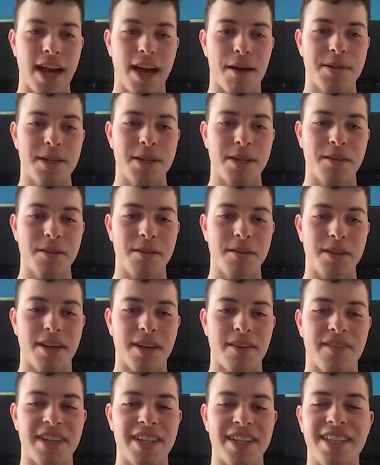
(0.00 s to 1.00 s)
absolutely. I
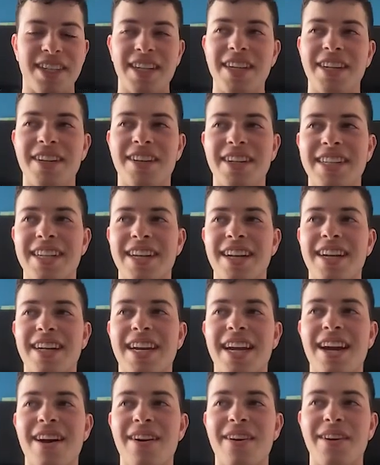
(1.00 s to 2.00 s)
mean, seeing your
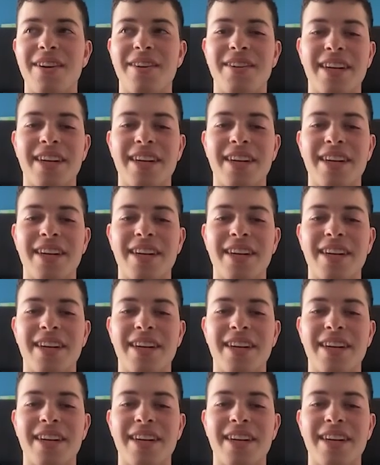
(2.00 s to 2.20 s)
account go